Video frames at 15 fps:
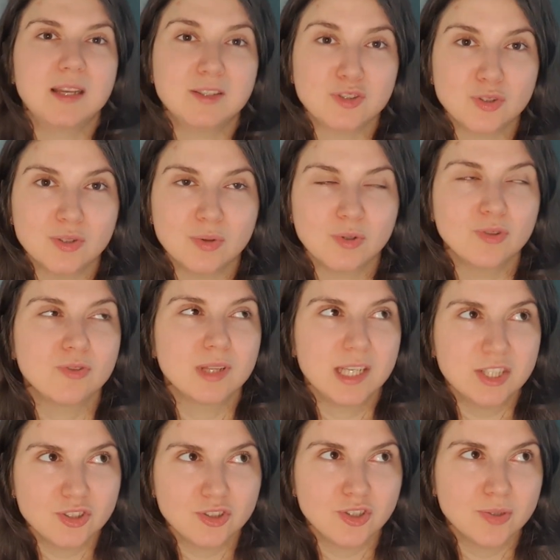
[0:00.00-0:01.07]
and on
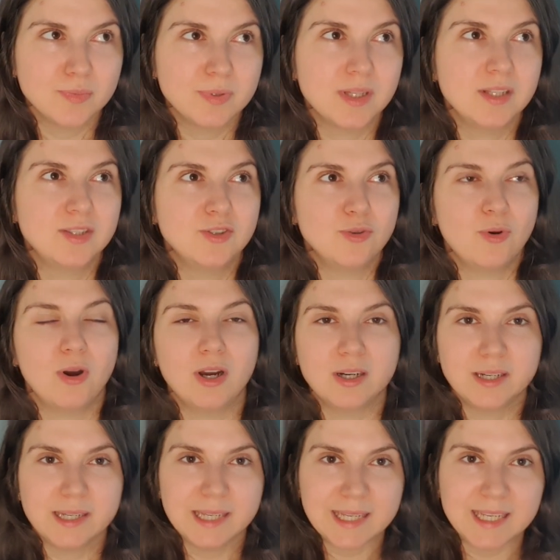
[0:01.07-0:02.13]
relationship that you
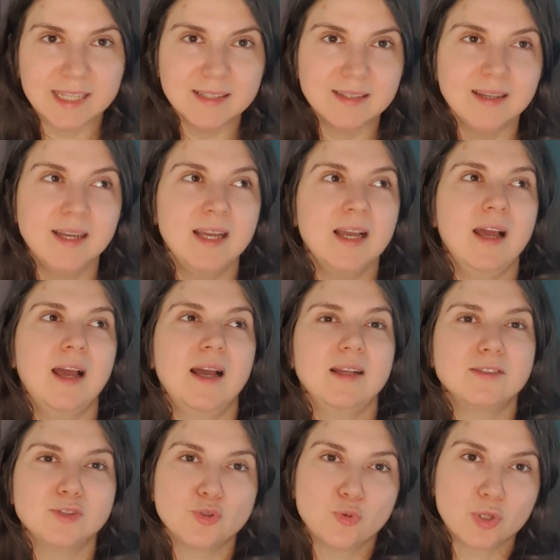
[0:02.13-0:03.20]
are in,
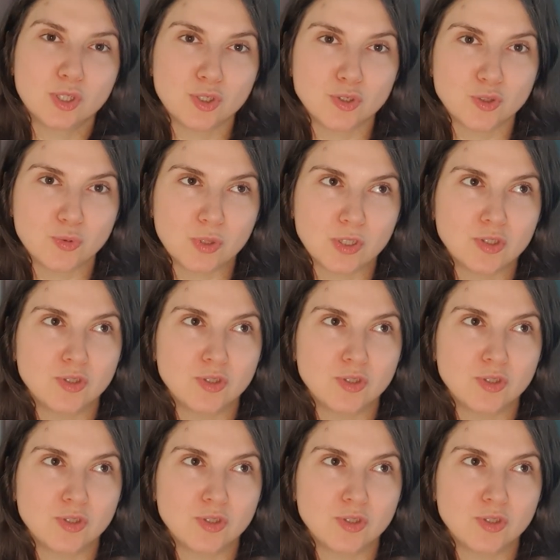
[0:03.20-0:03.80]
and so on and so on.